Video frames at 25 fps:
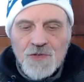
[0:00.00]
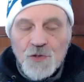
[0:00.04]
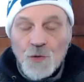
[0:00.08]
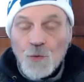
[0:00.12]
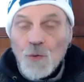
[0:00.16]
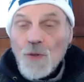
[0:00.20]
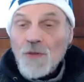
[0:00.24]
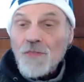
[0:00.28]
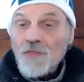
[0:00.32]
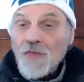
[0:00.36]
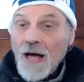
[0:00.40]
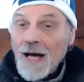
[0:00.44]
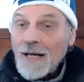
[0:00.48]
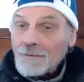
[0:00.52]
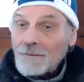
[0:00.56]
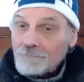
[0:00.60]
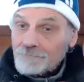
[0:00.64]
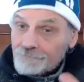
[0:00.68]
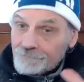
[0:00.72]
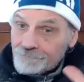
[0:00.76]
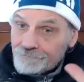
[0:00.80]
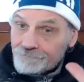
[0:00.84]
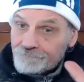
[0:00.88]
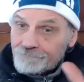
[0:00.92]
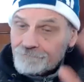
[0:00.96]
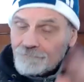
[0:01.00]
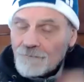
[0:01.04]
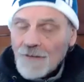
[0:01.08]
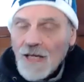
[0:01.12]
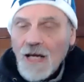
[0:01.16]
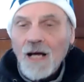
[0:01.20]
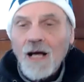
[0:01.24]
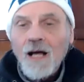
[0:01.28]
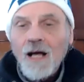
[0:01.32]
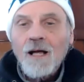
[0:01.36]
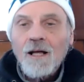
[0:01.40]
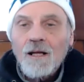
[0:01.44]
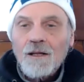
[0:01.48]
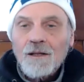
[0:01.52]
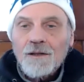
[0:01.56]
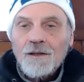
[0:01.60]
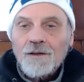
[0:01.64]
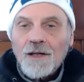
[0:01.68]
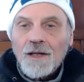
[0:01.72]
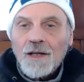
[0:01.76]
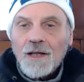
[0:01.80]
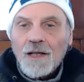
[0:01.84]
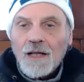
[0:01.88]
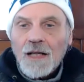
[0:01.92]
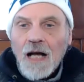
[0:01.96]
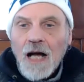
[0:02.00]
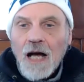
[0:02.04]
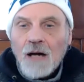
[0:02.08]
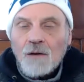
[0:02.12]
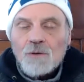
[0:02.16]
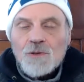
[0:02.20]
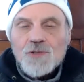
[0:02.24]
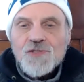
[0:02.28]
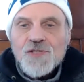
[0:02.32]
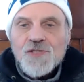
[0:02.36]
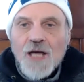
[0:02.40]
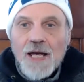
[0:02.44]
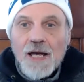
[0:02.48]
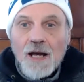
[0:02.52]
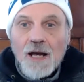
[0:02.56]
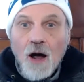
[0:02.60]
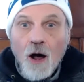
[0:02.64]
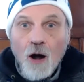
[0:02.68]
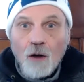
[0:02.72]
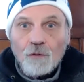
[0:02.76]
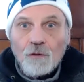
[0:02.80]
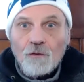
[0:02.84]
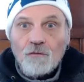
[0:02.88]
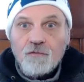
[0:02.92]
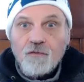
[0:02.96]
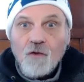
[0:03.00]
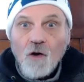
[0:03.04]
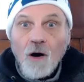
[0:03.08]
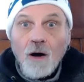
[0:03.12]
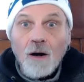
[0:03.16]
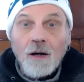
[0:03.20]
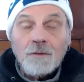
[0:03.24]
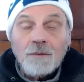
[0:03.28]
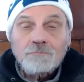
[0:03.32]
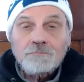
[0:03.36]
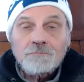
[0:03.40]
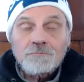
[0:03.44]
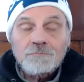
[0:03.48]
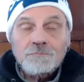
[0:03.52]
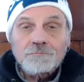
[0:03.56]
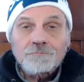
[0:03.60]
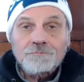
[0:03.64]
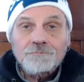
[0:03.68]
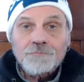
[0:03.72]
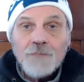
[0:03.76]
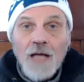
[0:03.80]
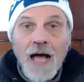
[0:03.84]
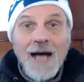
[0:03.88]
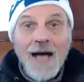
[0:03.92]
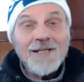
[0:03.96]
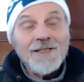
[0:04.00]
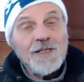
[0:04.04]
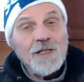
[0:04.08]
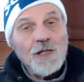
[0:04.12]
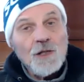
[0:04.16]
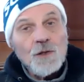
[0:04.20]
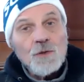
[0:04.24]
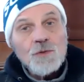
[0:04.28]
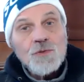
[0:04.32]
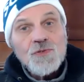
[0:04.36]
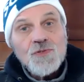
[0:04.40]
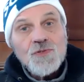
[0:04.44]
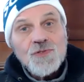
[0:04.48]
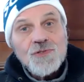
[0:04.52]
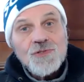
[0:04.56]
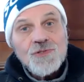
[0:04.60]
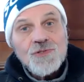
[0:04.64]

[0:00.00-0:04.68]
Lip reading: So with that, I will say au revoir, adios.